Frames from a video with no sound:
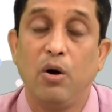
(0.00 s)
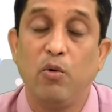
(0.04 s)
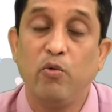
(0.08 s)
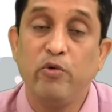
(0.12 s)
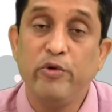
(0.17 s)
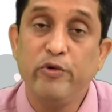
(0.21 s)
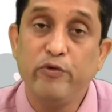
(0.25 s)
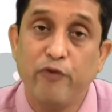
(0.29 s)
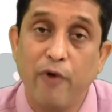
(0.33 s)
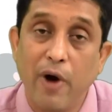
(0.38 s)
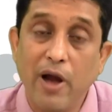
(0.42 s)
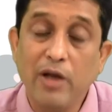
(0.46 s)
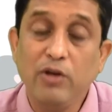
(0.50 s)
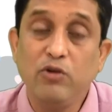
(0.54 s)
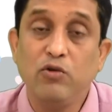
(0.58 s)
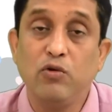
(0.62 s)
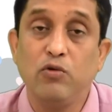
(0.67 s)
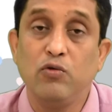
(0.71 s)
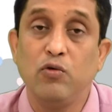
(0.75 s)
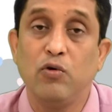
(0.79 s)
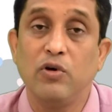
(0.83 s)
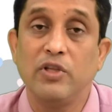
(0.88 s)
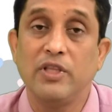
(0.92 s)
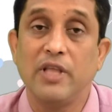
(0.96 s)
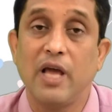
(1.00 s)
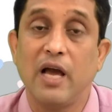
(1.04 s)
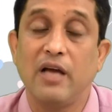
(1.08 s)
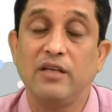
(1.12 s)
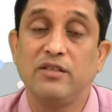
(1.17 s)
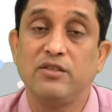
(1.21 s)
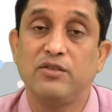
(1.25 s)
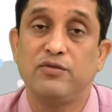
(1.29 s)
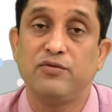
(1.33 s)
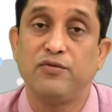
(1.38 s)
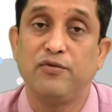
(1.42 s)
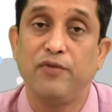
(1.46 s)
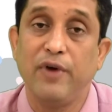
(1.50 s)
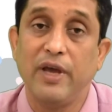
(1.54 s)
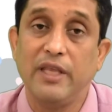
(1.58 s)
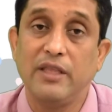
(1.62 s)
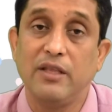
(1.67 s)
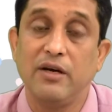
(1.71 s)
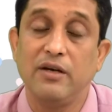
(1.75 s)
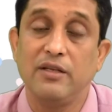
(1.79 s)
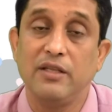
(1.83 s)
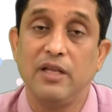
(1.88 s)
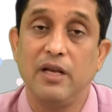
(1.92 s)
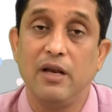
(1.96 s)
we want to know that
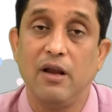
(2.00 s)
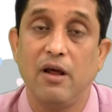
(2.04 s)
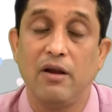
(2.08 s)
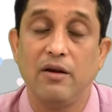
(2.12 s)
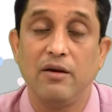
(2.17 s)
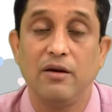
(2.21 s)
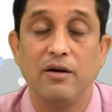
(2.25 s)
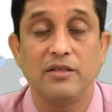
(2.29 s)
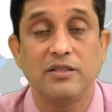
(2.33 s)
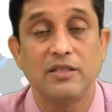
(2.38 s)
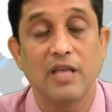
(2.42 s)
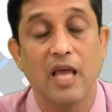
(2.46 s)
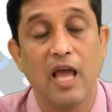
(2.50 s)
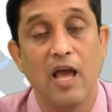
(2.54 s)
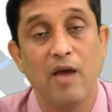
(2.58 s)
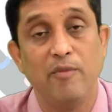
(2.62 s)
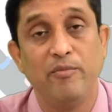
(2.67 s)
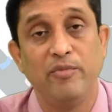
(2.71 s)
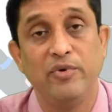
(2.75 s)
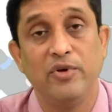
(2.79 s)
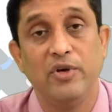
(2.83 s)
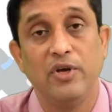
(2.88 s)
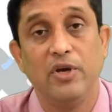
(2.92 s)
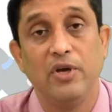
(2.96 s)
whether the learners have